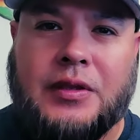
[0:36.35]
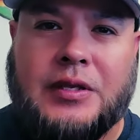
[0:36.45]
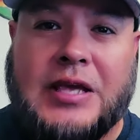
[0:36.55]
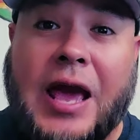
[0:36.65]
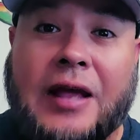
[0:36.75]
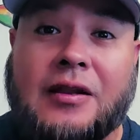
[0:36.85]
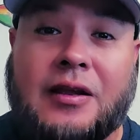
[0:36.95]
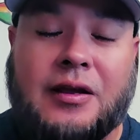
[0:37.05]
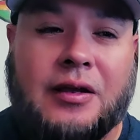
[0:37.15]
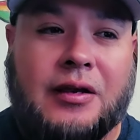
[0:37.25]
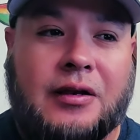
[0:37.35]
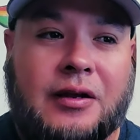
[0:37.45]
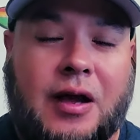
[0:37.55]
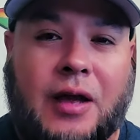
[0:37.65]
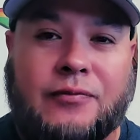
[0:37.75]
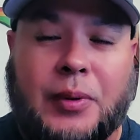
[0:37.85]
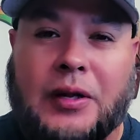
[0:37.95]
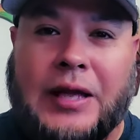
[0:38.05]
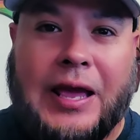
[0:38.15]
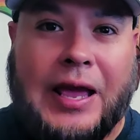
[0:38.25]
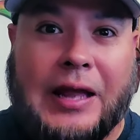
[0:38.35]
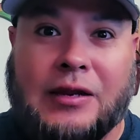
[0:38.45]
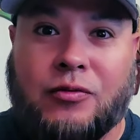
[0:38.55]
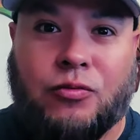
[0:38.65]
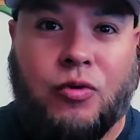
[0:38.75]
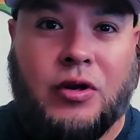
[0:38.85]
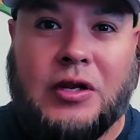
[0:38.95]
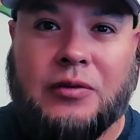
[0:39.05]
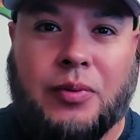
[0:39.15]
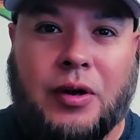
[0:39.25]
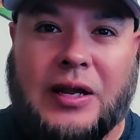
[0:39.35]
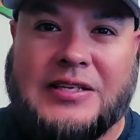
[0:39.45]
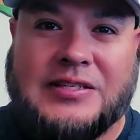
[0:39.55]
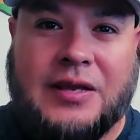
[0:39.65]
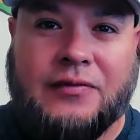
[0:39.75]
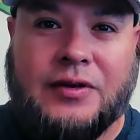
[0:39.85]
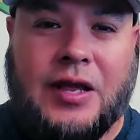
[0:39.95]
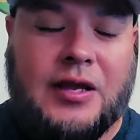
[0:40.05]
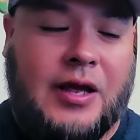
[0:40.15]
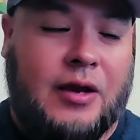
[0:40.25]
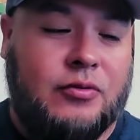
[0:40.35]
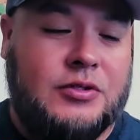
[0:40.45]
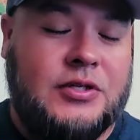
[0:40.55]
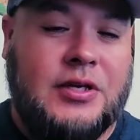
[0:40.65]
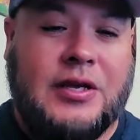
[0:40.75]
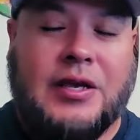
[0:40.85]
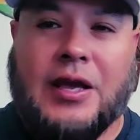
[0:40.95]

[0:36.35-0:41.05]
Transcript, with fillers: yet, and I've probably had it running probably like seven, eight hours,